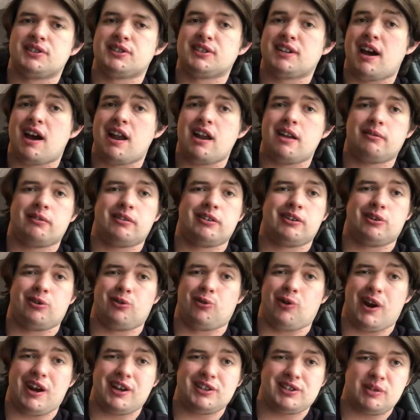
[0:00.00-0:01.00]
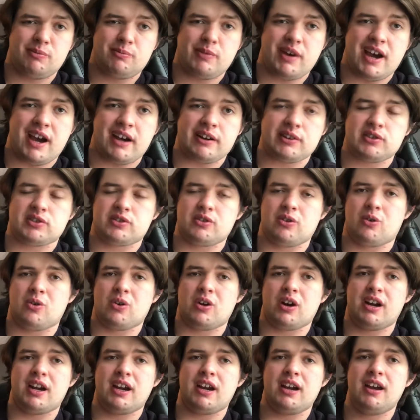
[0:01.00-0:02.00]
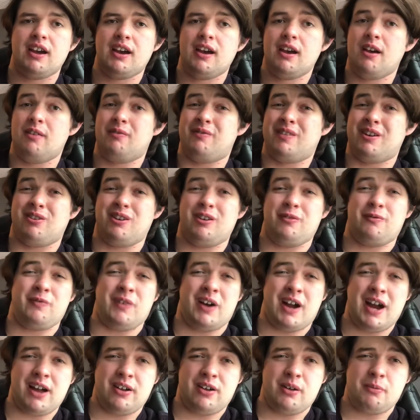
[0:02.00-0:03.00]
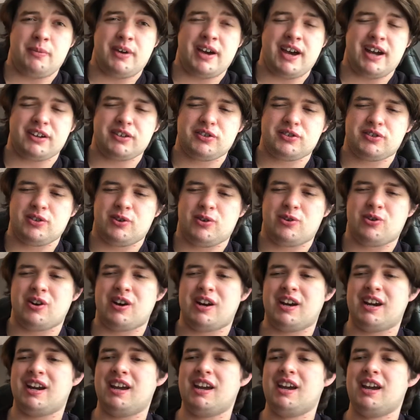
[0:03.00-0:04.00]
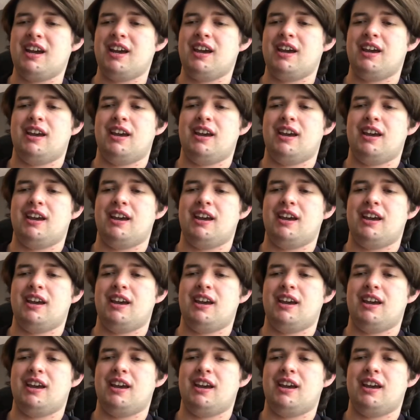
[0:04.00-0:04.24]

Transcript: It's got a crazy backstory, very violent backstory.